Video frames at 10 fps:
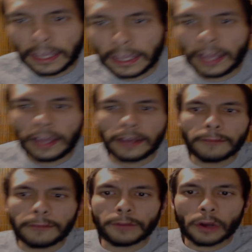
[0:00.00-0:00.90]

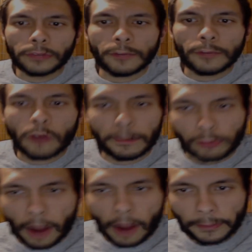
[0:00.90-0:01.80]
but only one
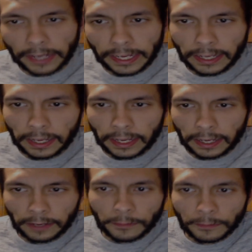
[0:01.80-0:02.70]
property
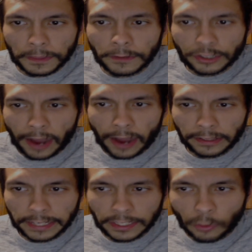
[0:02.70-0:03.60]
with
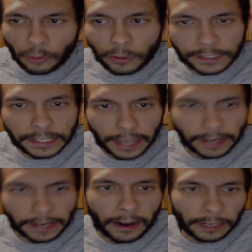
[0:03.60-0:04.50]
neutrality towards the
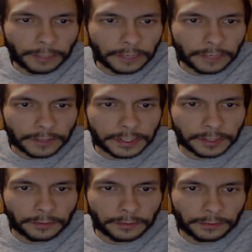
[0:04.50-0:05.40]
dichotomy of the
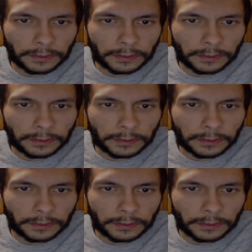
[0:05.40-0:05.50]
two.